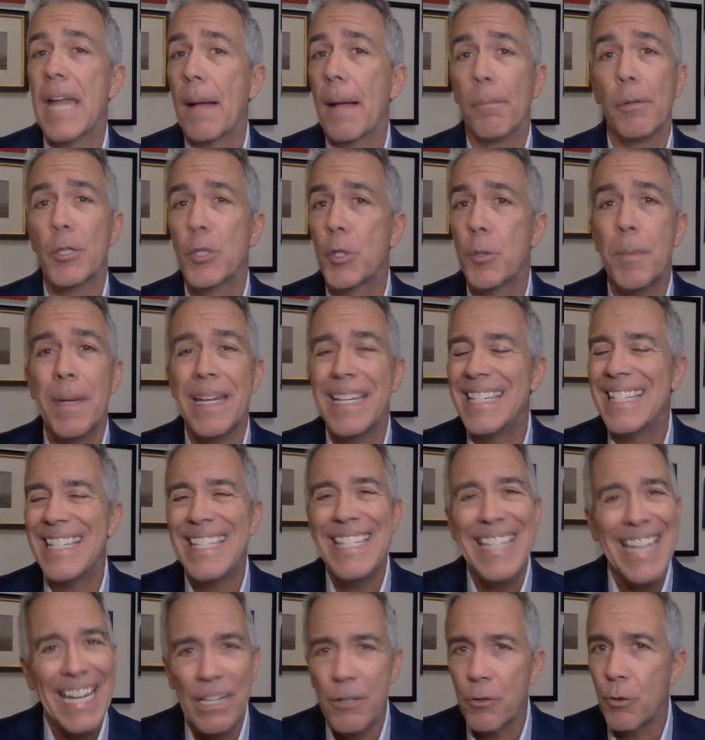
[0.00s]

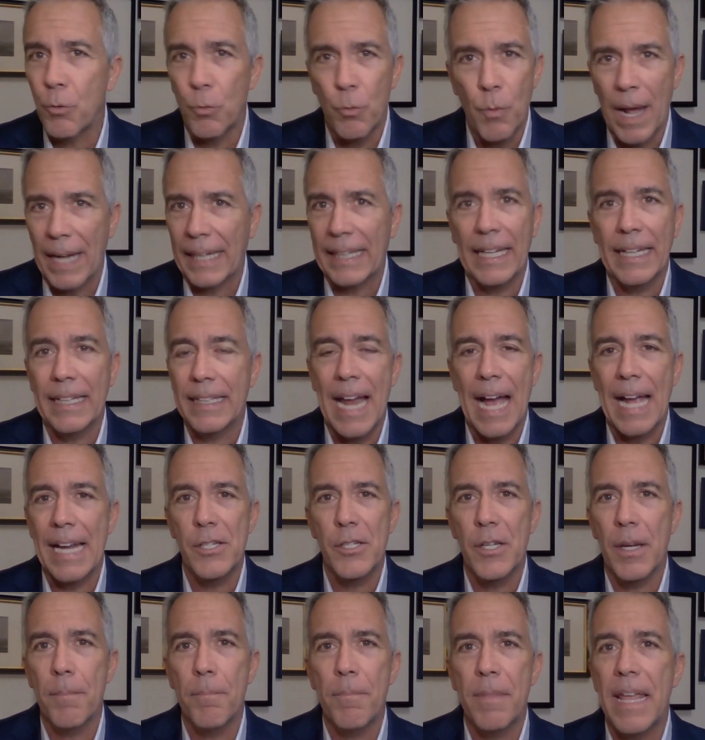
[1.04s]
establishment didn't
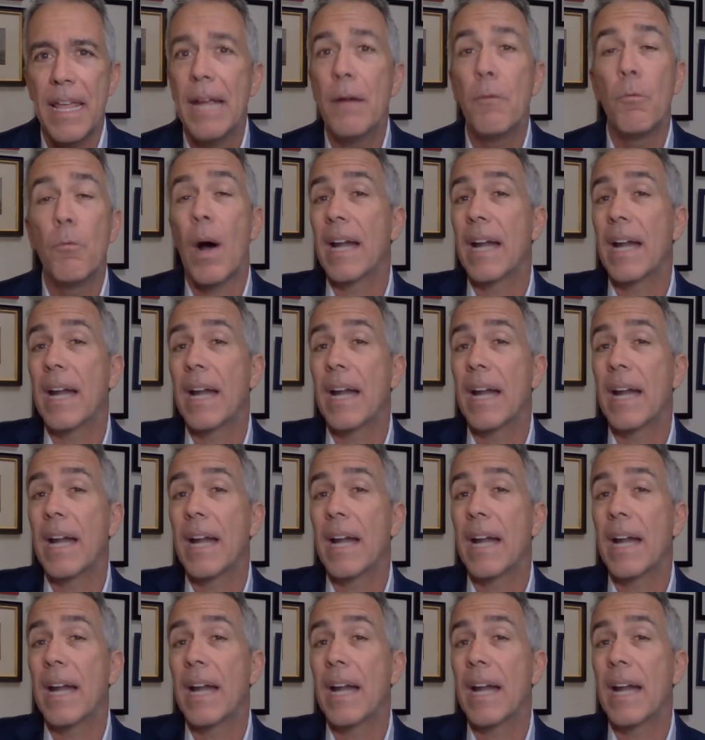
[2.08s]
recognize him.